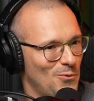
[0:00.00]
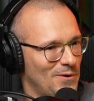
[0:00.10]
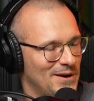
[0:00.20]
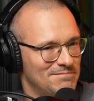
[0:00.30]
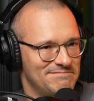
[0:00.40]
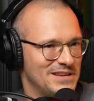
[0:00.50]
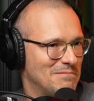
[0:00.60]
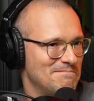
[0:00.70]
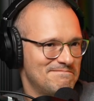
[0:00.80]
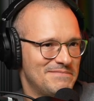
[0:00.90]
uh,
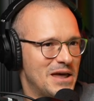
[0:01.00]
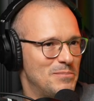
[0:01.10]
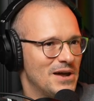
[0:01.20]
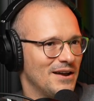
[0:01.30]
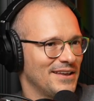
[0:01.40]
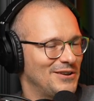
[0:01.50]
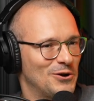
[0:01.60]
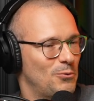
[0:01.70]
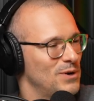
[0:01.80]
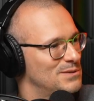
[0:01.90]
some API like you
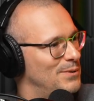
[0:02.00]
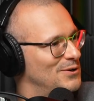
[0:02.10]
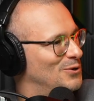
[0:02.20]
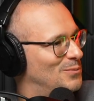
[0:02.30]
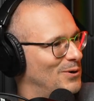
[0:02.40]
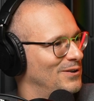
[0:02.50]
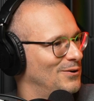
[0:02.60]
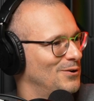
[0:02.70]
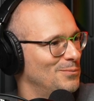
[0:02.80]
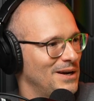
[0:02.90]
know Whisper
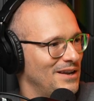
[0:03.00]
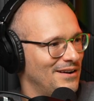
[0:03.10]
2.0 by